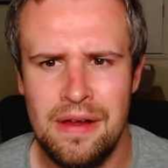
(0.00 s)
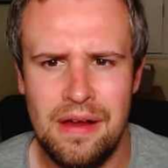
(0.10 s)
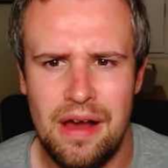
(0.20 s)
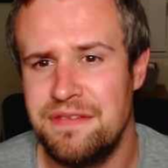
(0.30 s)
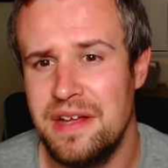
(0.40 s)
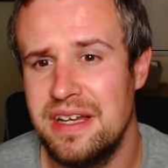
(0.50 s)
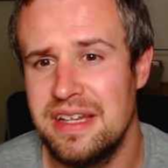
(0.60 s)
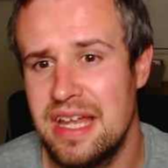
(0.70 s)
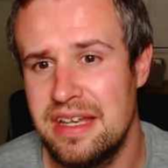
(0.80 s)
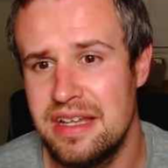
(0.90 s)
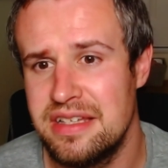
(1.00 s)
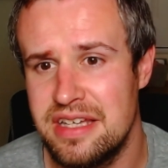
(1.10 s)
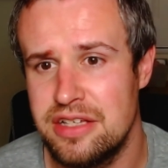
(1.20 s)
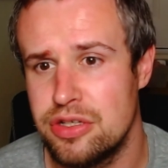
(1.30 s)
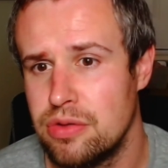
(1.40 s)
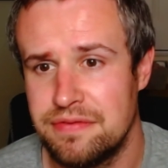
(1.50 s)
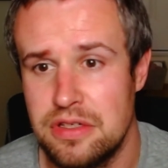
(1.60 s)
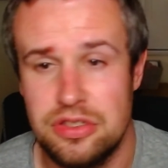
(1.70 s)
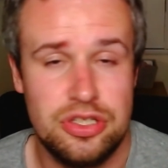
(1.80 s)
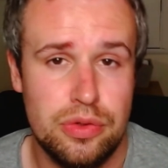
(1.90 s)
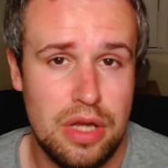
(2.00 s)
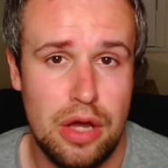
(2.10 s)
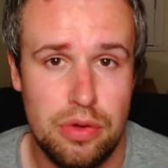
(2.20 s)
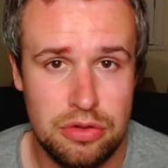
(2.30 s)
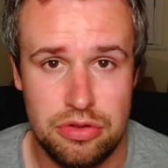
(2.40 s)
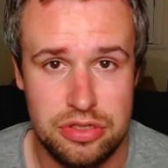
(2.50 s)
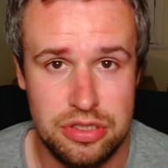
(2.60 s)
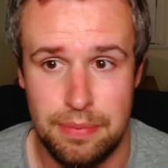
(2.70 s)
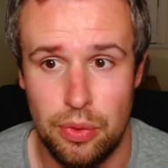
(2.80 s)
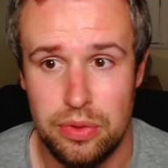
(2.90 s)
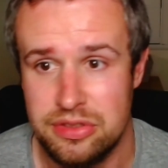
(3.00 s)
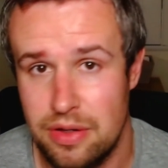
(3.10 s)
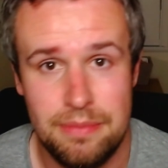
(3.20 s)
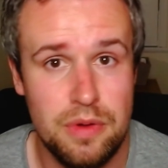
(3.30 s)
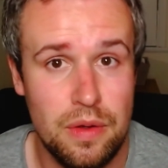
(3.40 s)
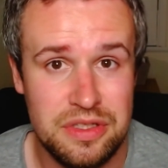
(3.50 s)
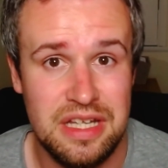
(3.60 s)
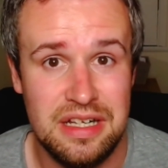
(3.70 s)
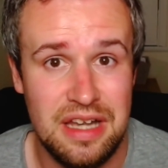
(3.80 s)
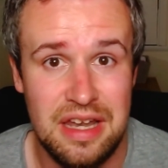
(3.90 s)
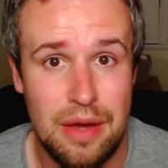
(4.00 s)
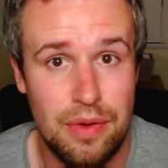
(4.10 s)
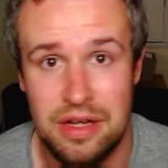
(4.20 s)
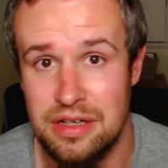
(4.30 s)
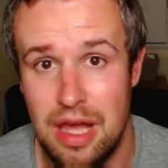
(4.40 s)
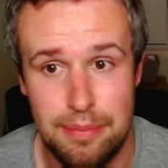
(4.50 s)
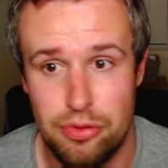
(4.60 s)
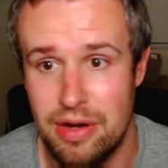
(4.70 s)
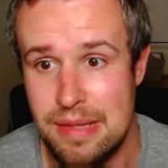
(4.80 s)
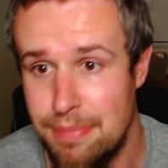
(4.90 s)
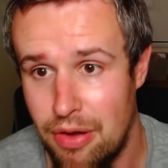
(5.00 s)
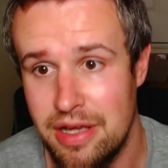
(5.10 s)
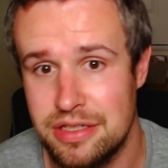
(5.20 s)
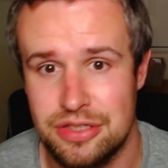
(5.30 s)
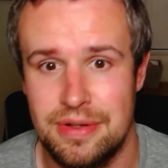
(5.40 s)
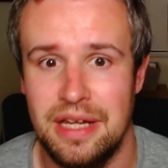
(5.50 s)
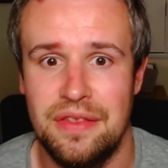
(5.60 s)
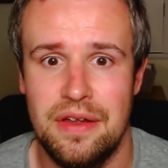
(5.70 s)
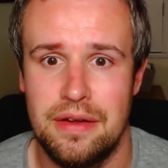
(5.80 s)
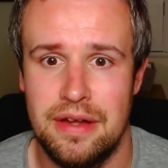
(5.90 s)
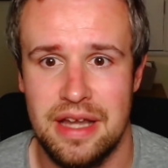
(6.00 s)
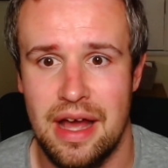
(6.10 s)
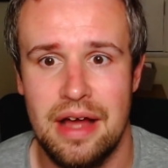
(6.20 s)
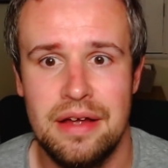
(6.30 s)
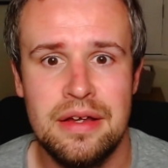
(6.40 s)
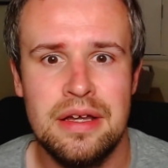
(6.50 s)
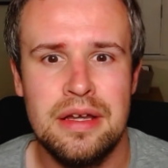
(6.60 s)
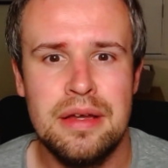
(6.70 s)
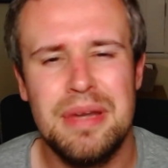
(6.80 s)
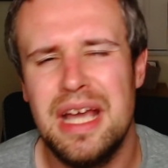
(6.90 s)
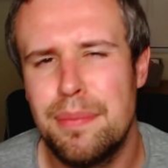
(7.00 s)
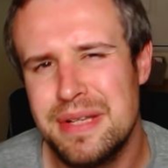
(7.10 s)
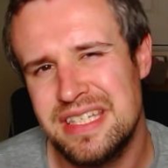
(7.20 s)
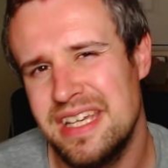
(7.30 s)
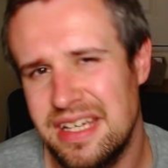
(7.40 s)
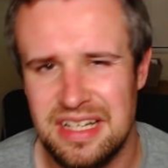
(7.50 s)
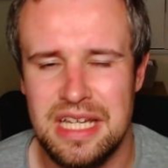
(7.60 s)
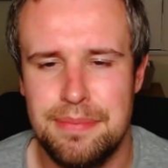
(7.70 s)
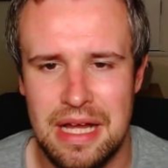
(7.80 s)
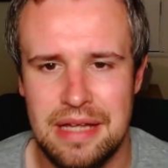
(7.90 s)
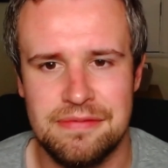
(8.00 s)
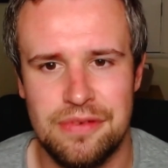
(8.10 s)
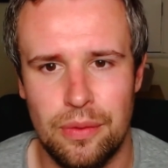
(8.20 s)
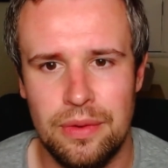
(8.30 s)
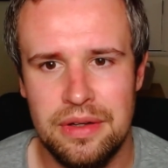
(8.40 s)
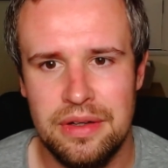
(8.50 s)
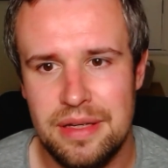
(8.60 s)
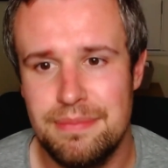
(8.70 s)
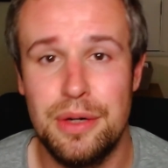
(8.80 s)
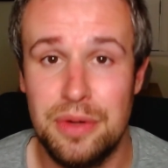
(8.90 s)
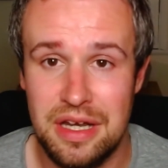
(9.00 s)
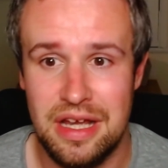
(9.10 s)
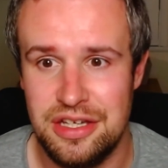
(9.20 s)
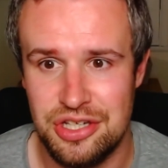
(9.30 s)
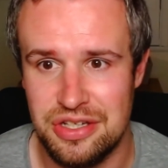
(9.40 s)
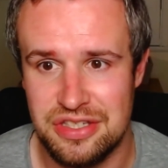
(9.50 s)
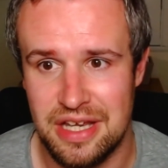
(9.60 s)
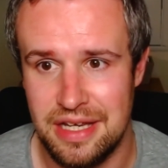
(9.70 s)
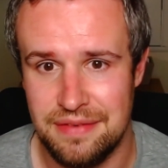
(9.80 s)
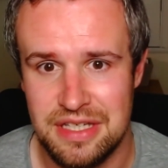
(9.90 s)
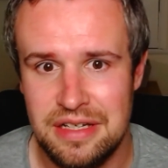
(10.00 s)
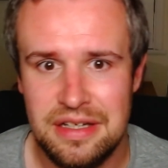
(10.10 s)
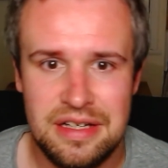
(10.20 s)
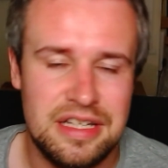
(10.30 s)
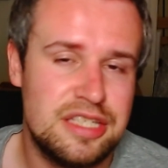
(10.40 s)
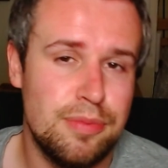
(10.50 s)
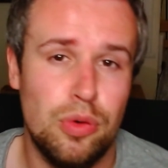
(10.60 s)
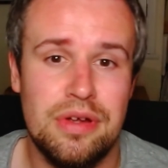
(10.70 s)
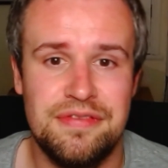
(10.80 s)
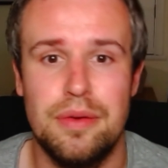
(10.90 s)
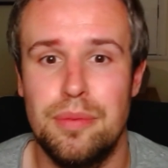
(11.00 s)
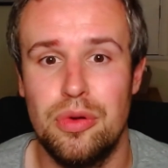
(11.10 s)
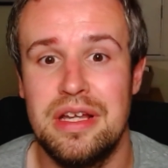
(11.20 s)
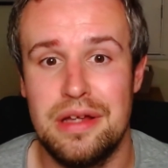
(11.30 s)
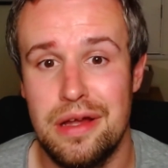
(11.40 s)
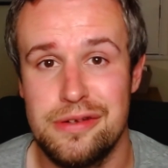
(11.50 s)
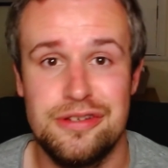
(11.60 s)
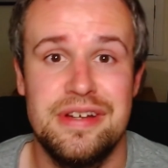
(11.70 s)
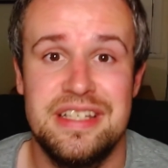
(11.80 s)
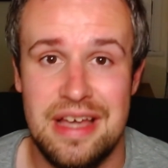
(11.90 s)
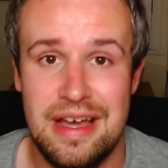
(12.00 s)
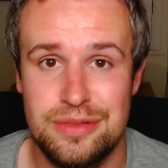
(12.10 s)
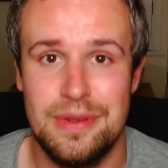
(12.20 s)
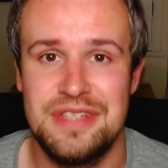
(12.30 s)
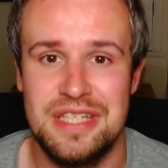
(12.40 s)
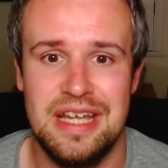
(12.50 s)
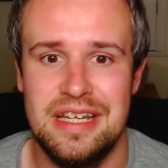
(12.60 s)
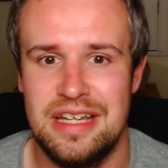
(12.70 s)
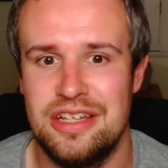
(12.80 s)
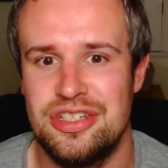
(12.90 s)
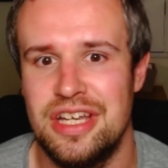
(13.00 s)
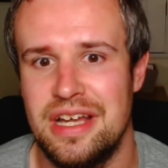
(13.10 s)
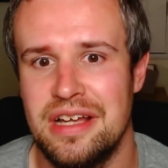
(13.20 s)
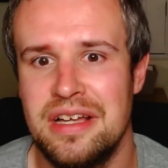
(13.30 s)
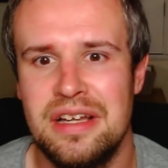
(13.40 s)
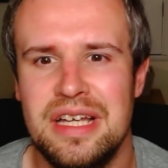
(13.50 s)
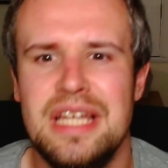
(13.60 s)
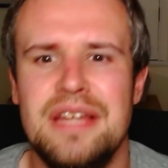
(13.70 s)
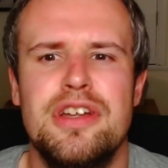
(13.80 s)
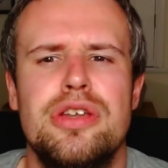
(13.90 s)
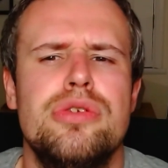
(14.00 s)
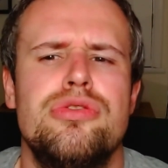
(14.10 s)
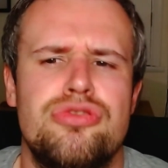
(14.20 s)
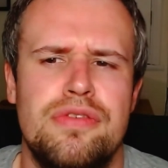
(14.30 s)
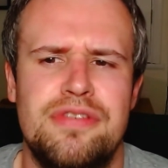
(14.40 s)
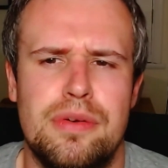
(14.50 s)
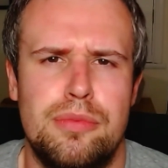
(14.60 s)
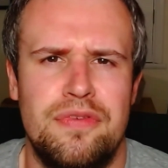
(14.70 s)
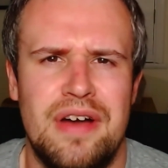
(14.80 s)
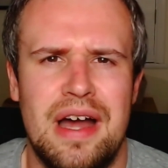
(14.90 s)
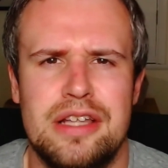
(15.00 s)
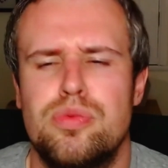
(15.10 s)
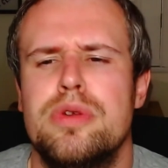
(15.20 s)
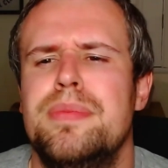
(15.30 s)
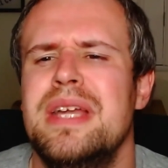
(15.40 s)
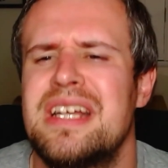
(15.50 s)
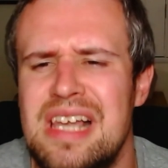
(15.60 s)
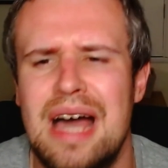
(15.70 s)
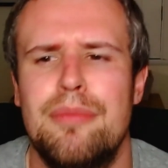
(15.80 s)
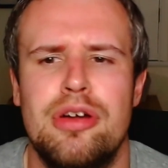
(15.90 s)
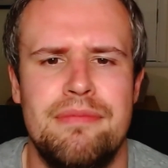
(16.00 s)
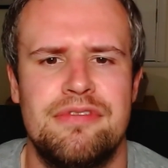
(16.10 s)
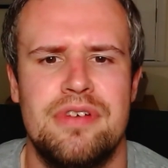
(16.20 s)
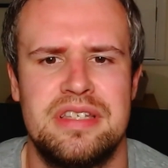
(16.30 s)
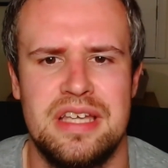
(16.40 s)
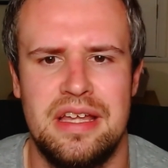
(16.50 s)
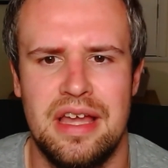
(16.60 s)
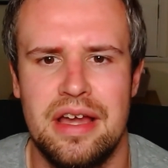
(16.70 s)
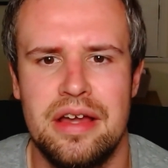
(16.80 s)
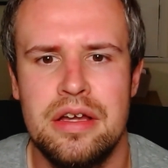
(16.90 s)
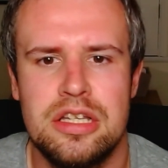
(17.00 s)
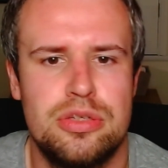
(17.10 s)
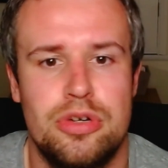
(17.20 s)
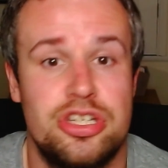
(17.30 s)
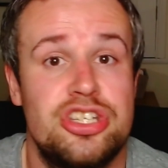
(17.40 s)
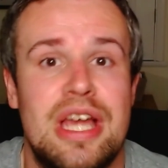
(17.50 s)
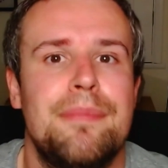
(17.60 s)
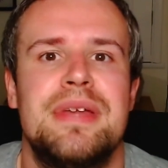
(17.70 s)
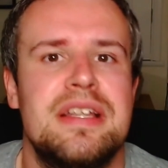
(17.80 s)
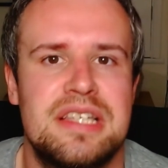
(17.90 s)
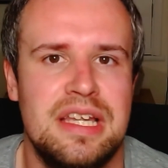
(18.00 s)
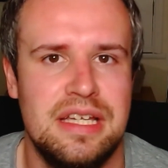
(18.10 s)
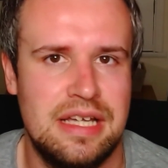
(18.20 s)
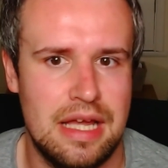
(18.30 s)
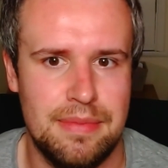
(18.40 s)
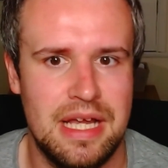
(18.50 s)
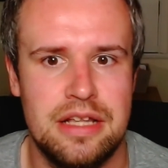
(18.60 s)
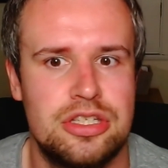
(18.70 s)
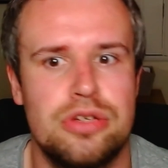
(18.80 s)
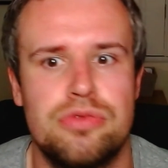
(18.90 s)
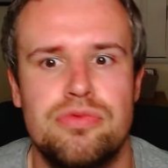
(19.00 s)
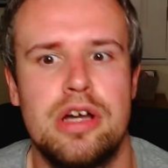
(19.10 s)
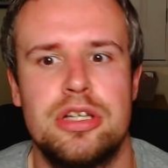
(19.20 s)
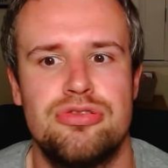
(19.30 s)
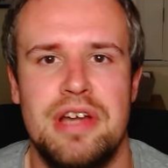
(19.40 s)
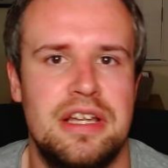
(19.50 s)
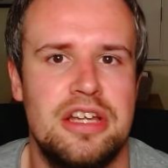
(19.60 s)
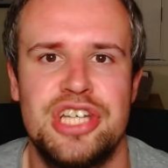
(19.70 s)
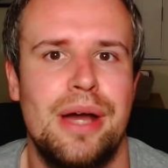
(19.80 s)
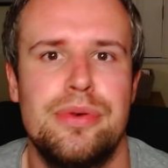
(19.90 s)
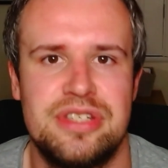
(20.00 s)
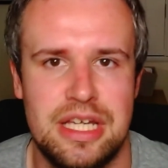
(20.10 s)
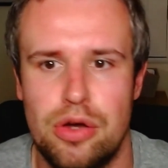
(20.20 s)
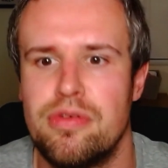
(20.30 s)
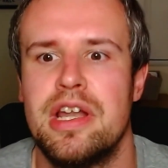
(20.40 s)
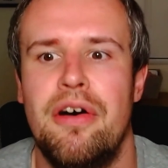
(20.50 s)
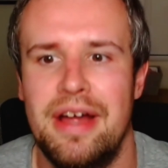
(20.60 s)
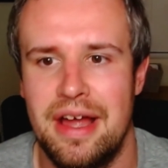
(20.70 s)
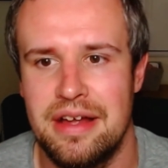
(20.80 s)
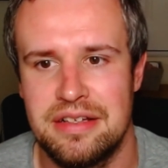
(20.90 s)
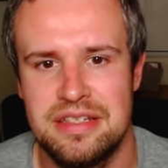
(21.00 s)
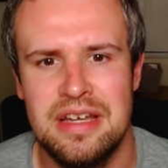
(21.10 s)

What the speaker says: I feel attendances are often too low across the board, so I'm not singling out a club or any bias or anything like that, but they are particularly painful in Builder Nation saves. In smaller footballing countries, as we've seen this year, even neutral football fans would be clamouring for a ticket to watch a Champions League game against a Real Madrid, a Chelsea or an Ajax.